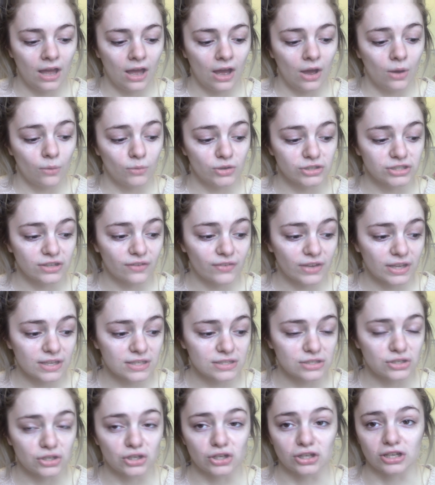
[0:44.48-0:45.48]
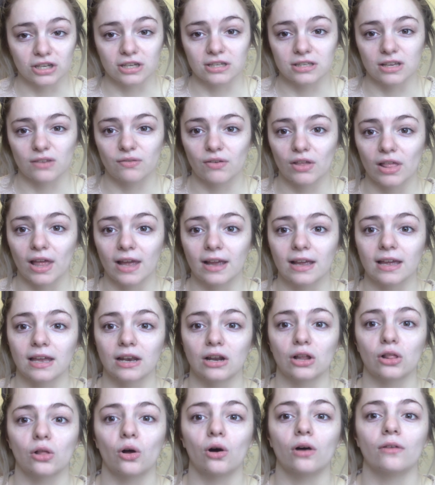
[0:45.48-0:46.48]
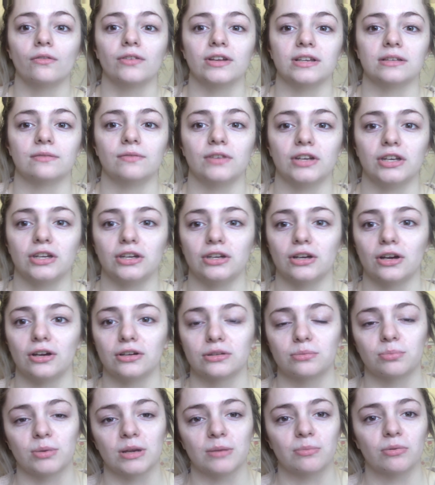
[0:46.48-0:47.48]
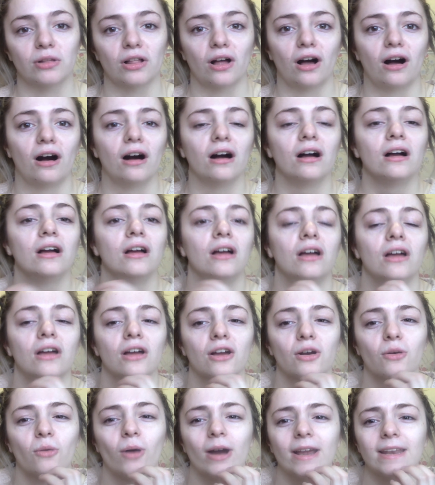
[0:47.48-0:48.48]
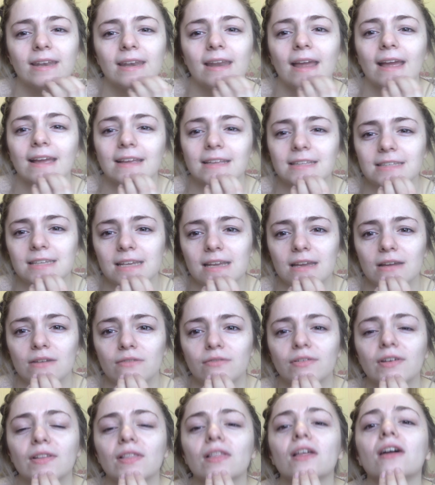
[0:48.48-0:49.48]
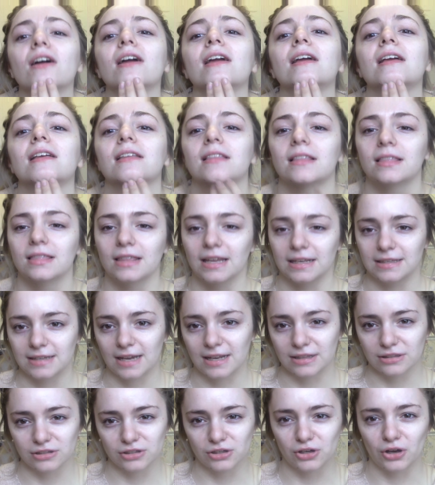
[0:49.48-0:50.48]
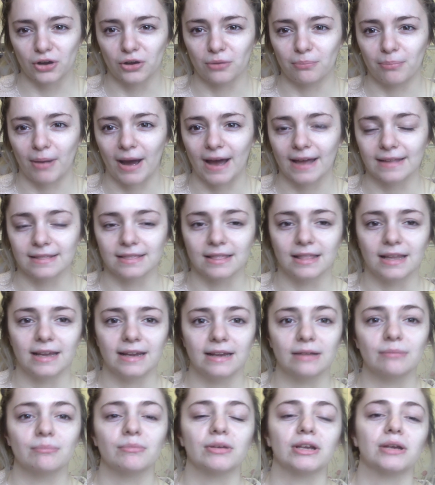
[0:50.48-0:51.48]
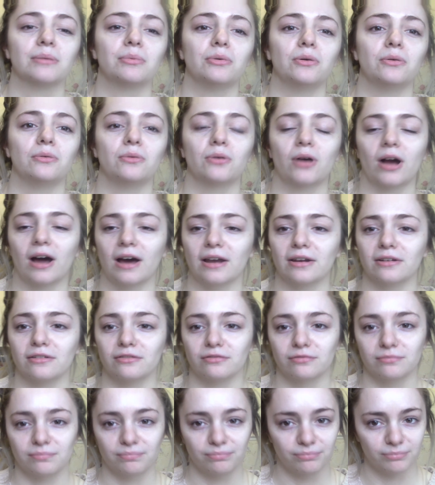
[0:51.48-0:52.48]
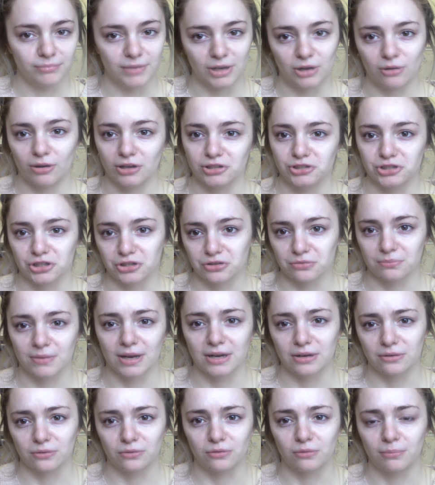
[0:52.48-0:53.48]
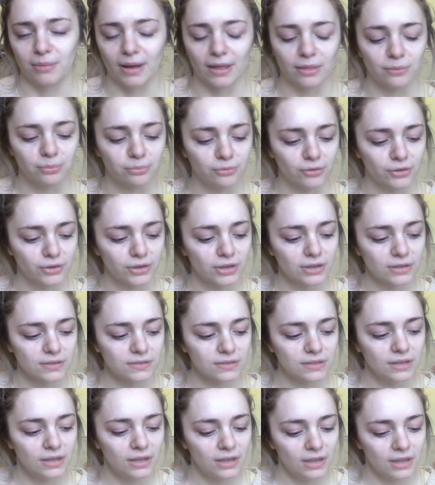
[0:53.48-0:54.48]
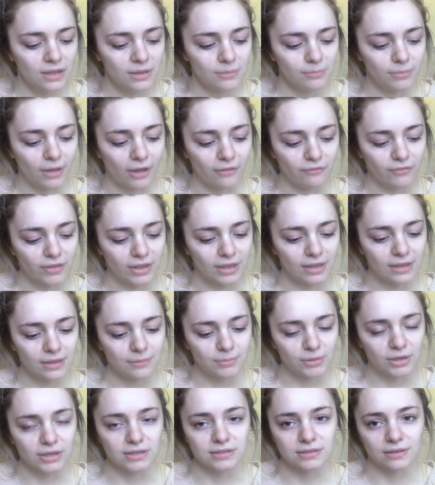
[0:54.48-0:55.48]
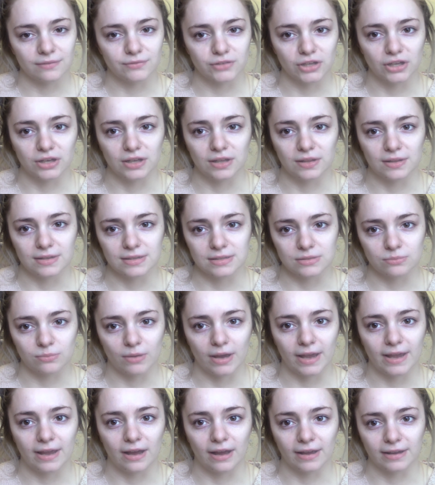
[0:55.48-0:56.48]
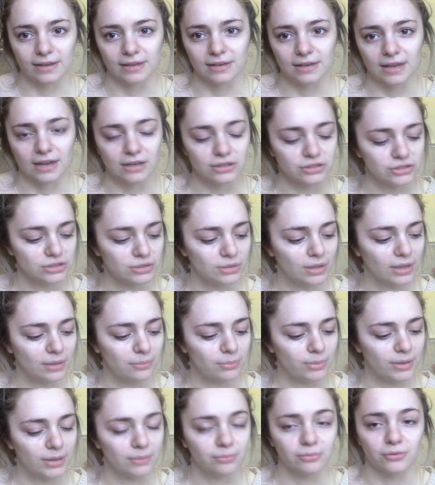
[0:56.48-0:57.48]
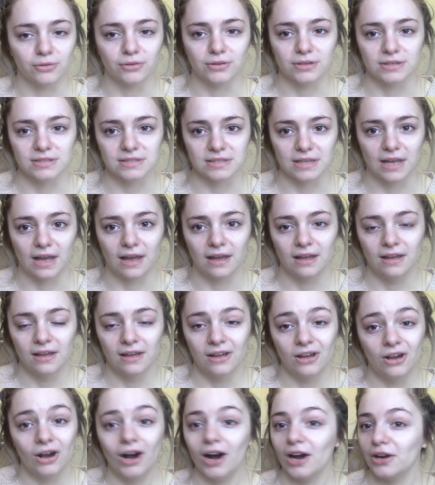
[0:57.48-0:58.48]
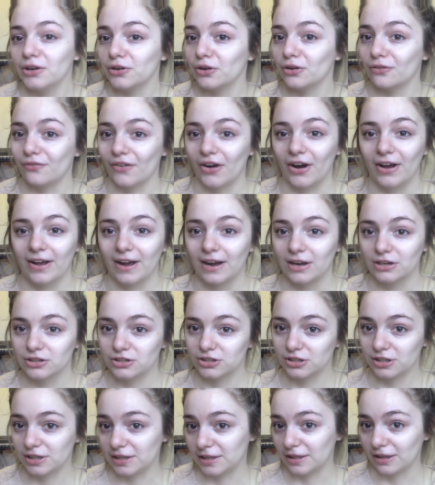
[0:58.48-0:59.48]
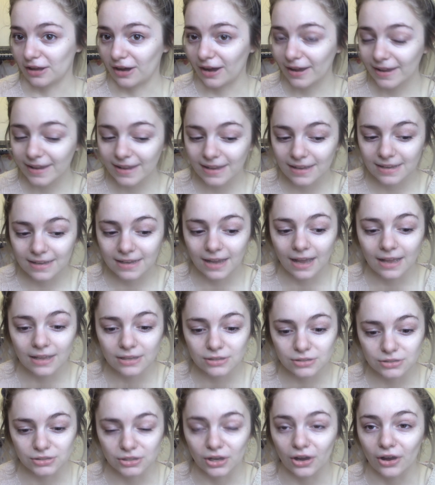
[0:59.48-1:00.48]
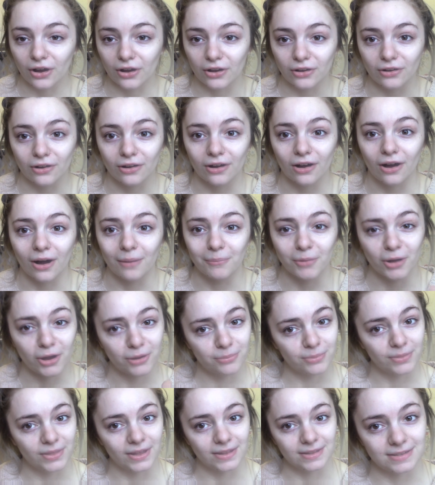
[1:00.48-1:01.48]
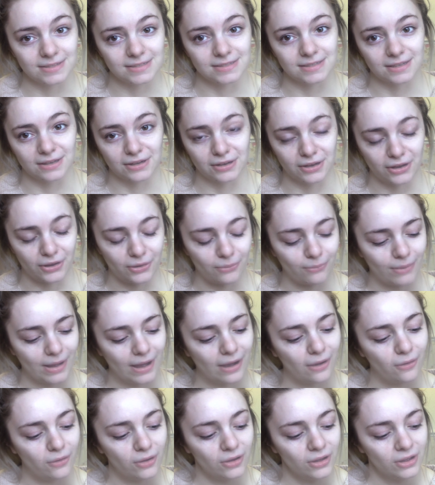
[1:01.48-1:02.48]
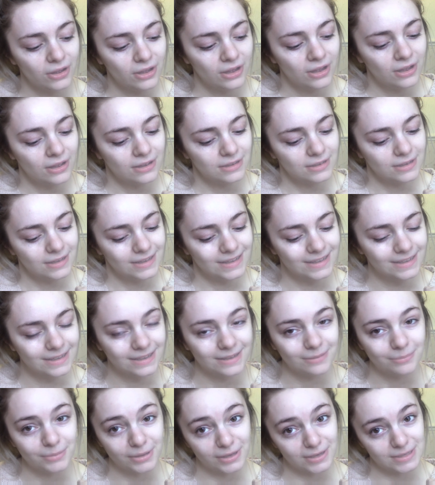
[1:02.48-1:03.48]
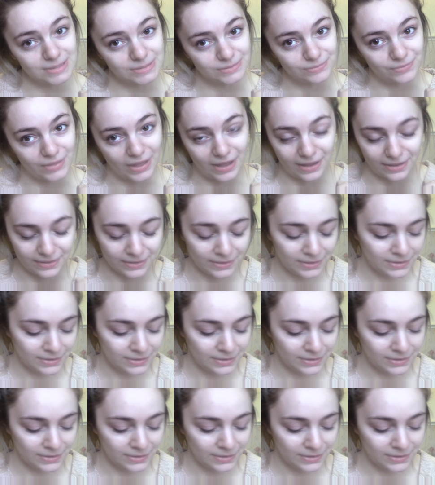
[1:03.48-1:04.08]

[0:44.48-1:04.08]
which I think is good because I feel like in a lot of these videos people are quite negative and like they tend to go badly and people will kind of be quite judgmental about the products, but I think because I've done it this way I can actually like pick products that I know that I actually like. So I'm hoping that is going to go well because of that.